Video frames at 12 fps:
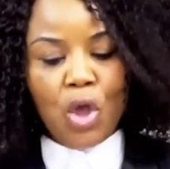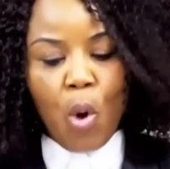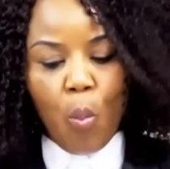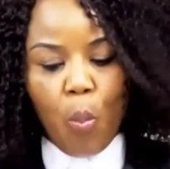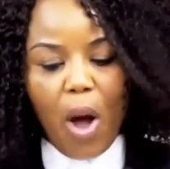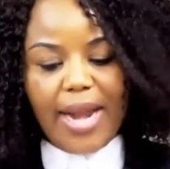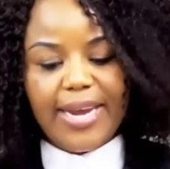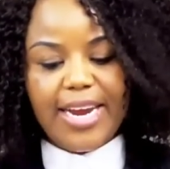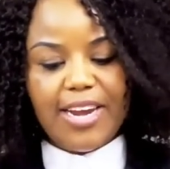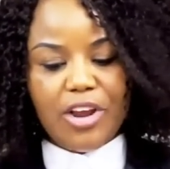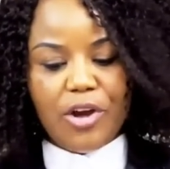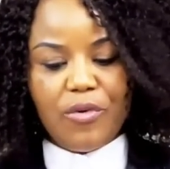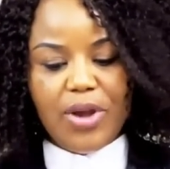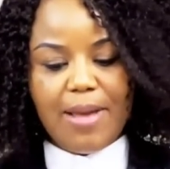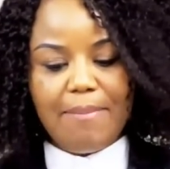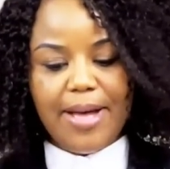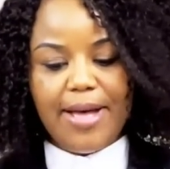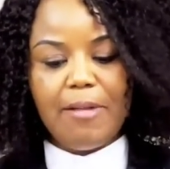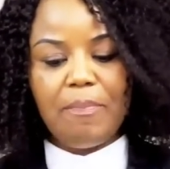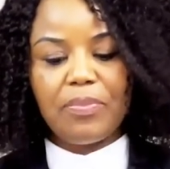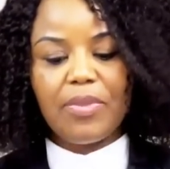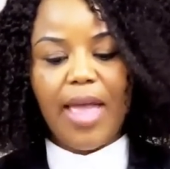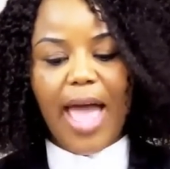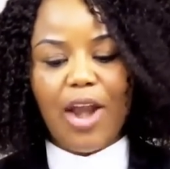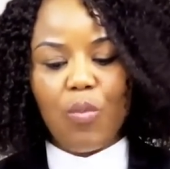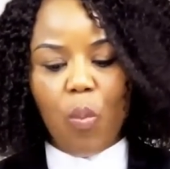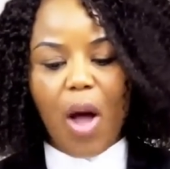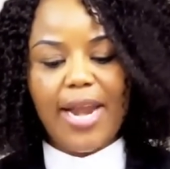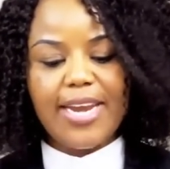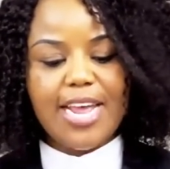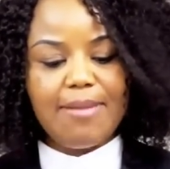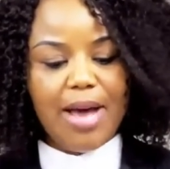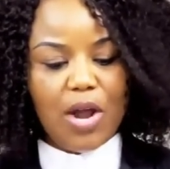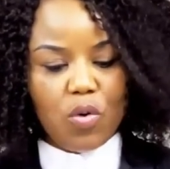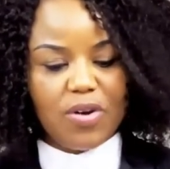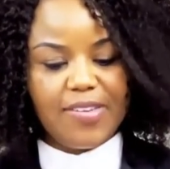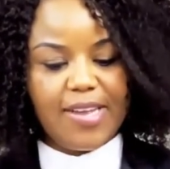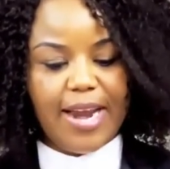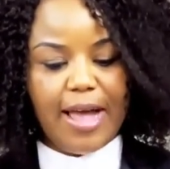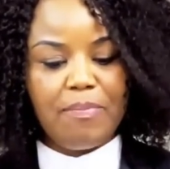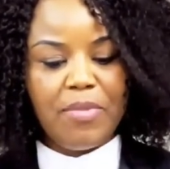1 in Kariba, and 1 in Marondera.